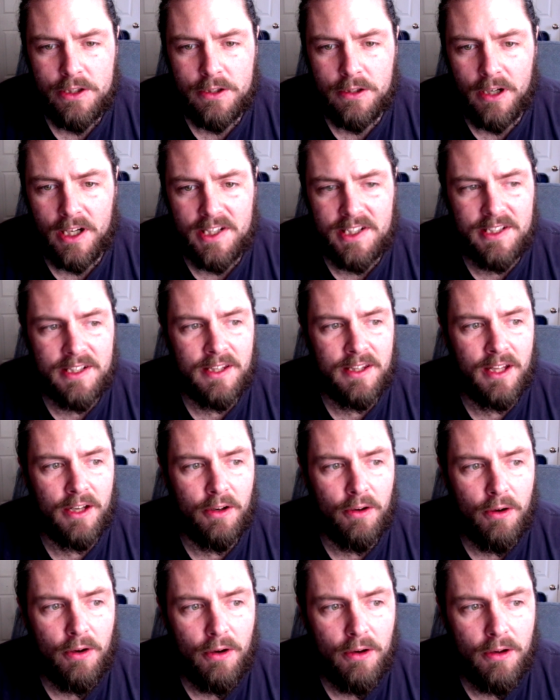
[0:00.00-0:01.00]
trust that
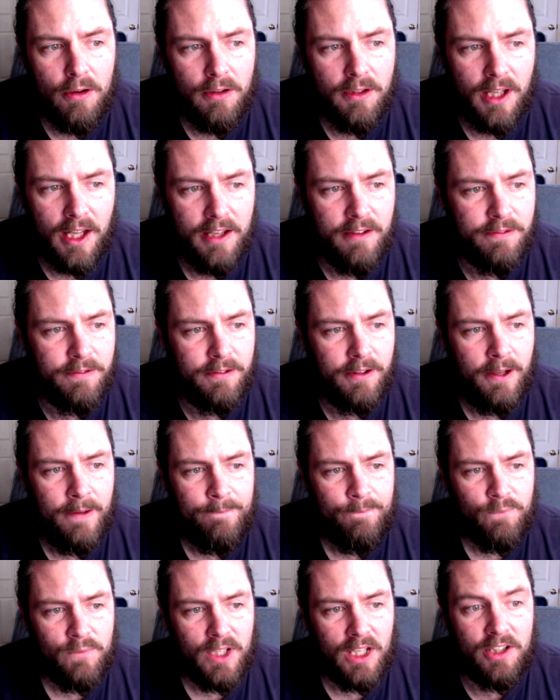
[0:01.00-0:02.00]
all life,
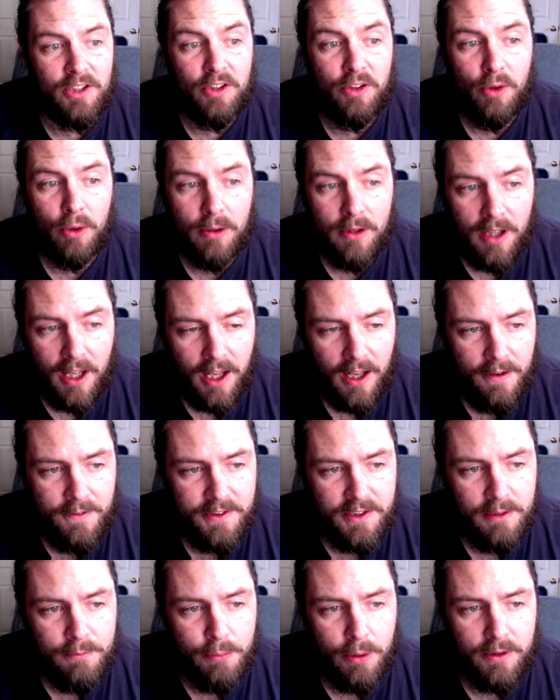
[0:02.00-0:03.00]
and your
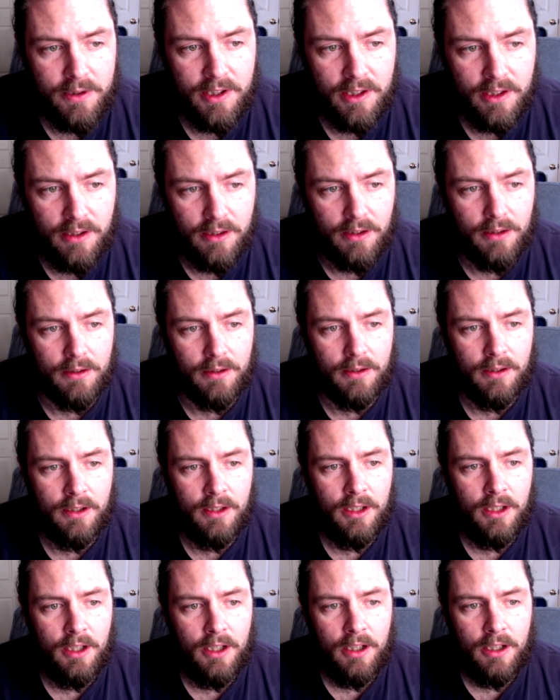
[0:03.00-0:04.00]
lives in particular,
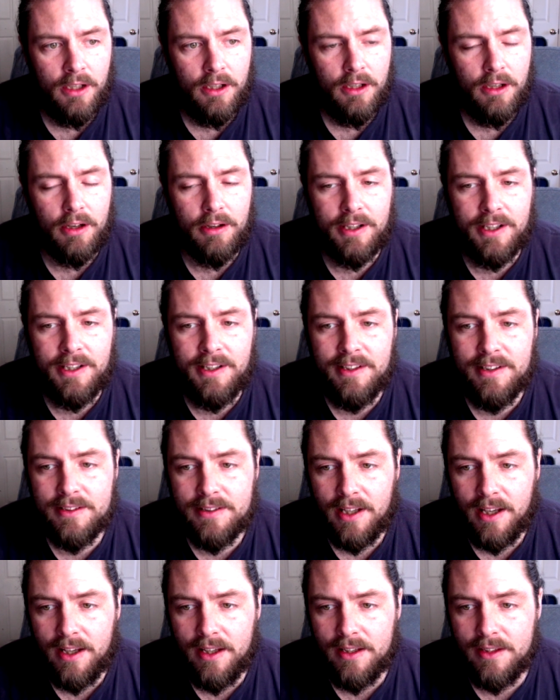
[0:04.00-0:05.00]
are in his
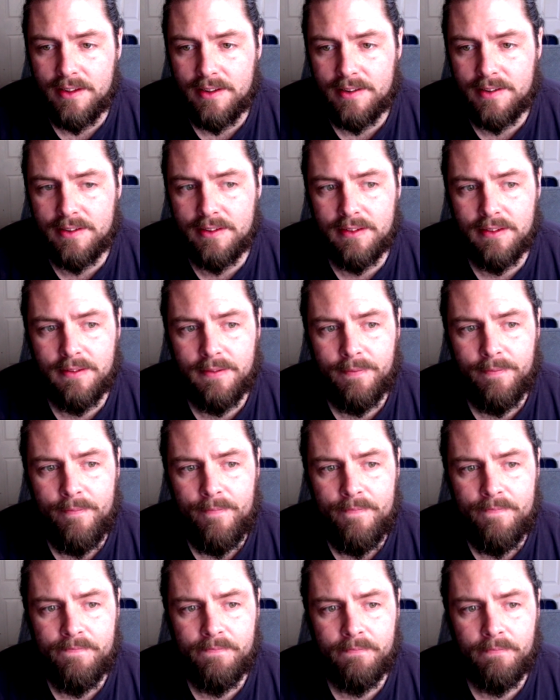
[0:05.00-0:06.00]
hands.
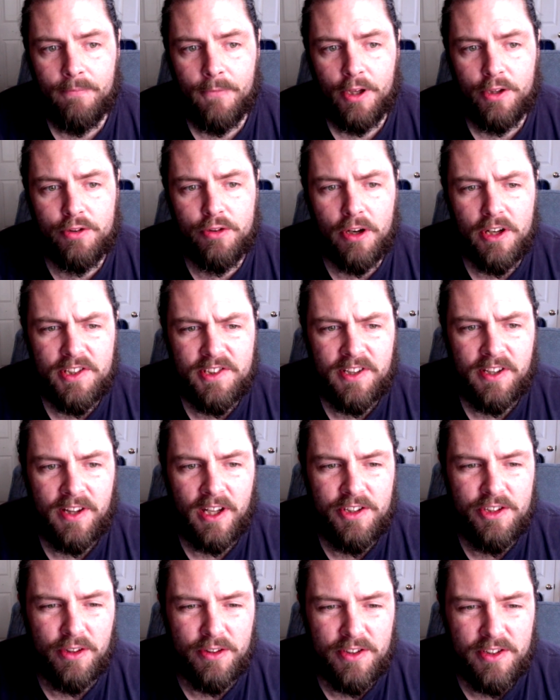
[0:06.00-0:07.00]
Trust
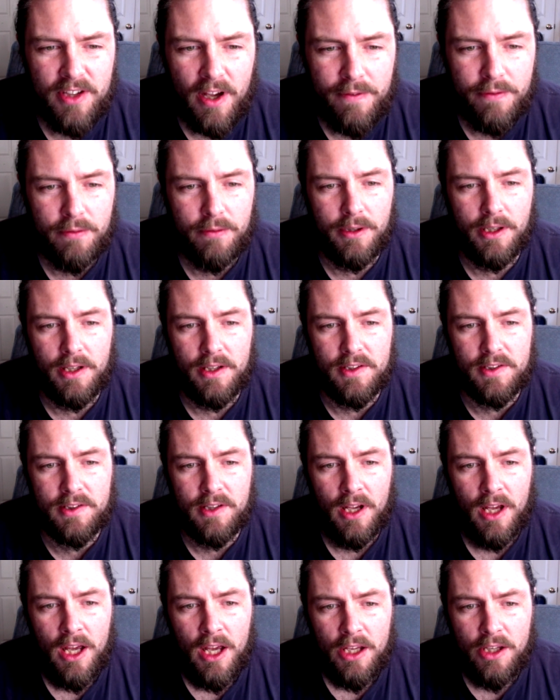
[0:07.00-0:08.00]
that your sufferings,
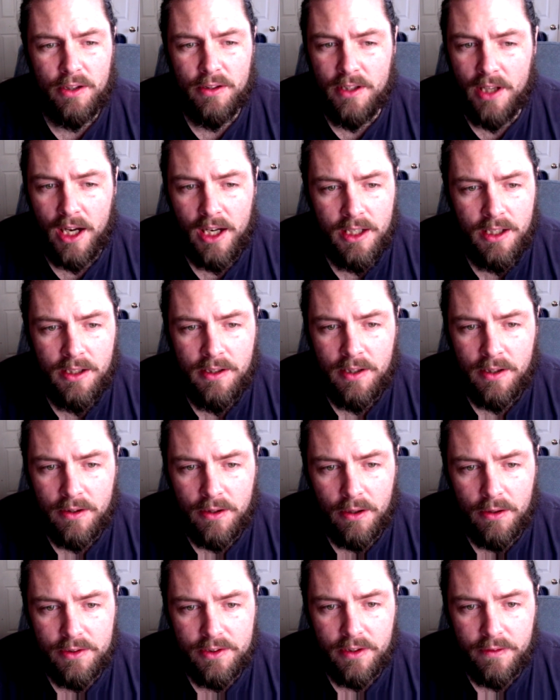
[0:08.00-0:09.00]
united to
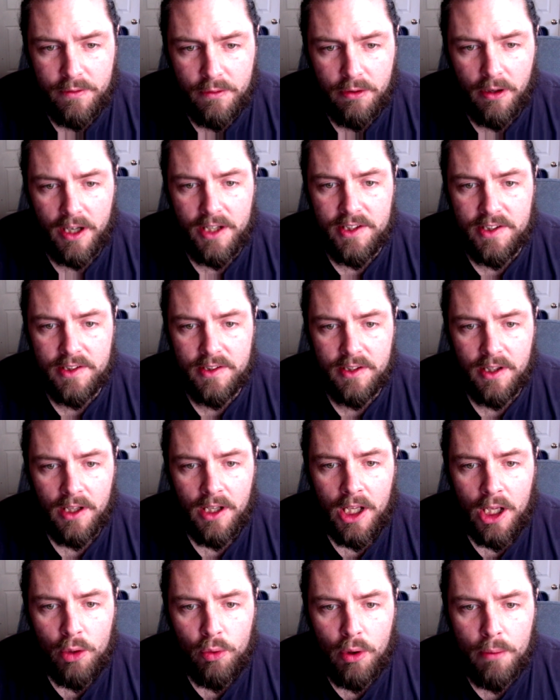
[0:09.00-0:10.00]
those of Christ,
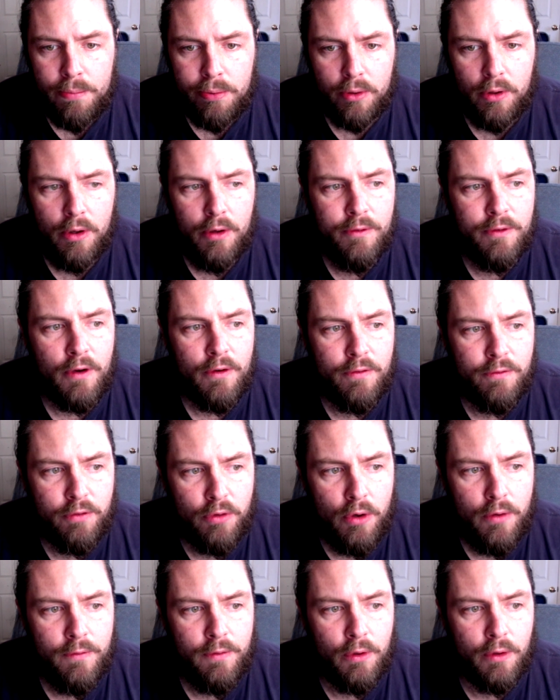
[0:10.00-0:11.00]
will prove
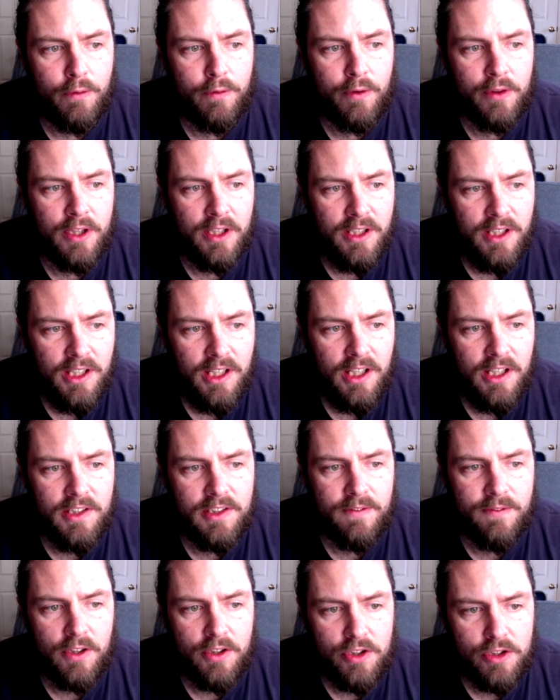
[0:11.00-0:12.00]
fruitful for the needs
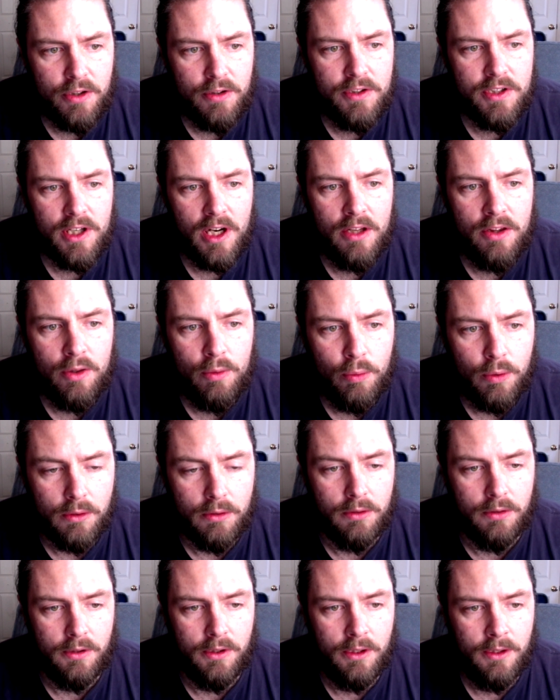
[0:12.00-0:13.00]
of the Church and the
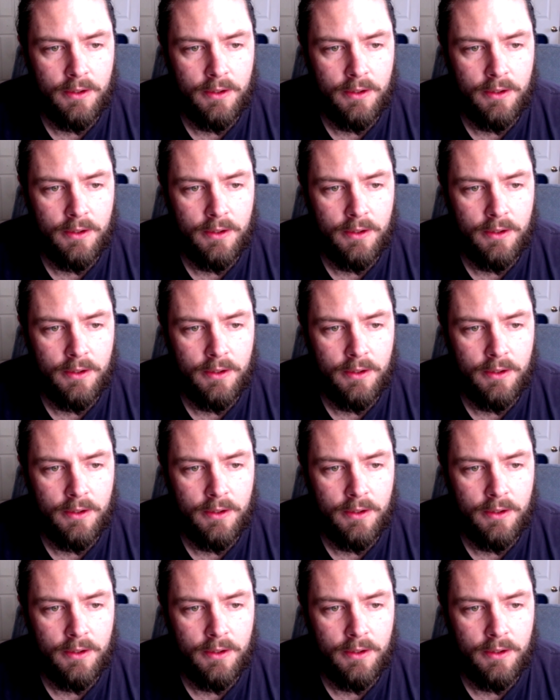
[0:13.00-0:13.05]
world.